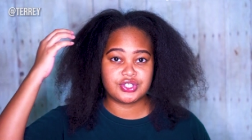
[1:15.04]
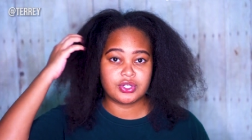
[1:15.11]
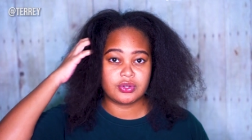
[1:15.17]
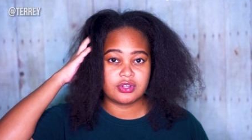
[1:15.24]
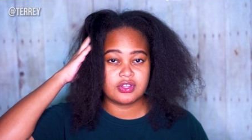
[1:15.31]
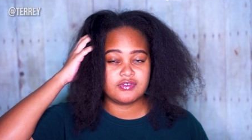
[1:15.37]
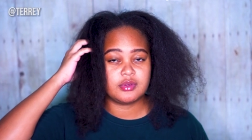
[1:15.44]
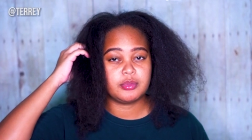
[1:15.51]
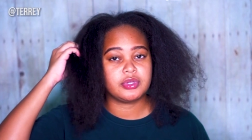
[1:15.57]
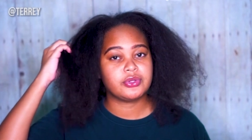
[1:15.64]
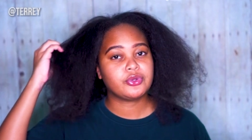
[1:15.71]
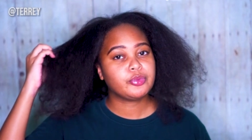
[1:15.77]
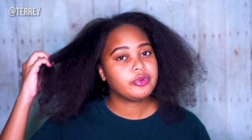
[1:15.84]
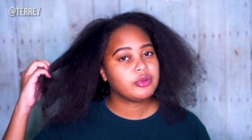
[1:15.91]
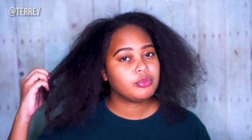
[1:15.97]
you know, give them a
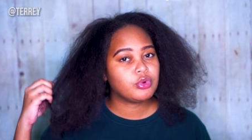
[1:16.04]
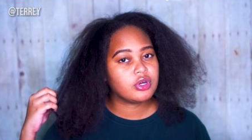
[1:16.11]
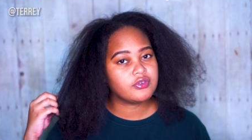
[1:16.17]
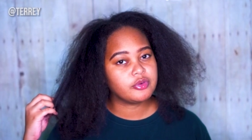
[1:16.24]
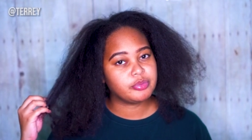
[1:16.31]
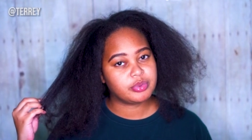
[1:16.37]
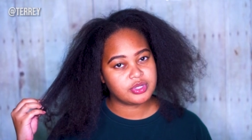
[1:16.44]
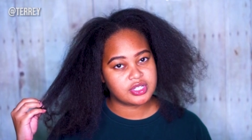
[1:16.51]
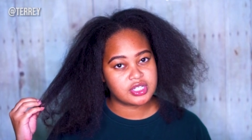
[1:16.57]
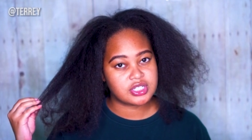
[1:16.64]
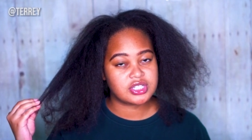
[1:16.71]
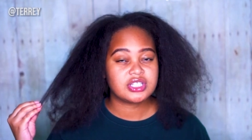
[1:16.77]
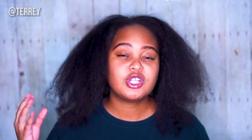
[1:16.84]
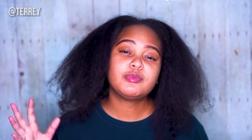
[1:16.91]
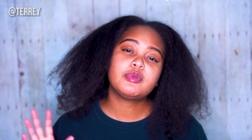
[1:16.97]
little bit more of a
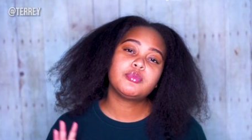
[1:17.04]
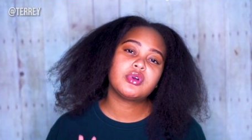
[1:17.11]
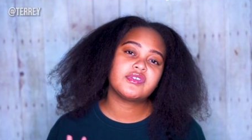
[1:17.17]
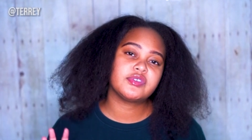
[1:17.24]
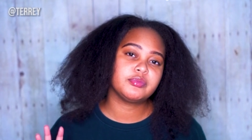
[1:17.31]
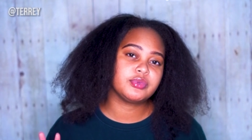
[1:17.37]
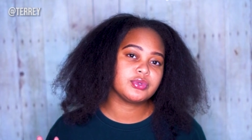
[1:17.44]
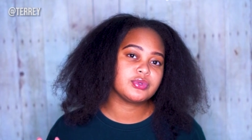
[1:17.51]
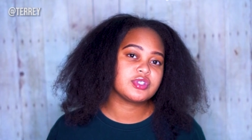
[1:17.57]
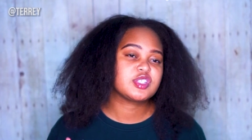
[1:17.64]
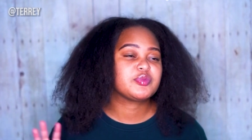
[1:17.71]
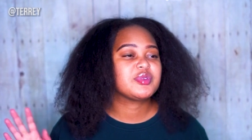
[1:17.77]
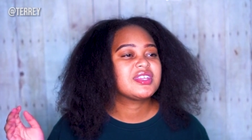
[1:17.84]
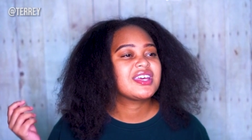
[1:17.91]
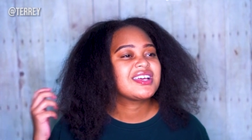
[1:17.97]
push, a little bit more of a boost,
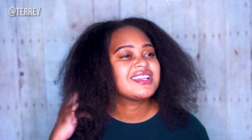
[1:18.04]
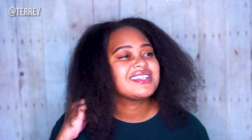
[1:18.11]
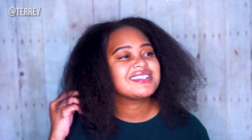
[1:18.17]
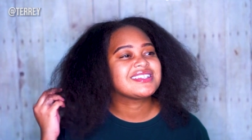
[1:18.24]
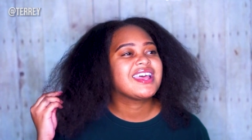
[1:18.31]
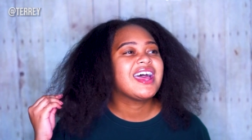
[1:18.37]
because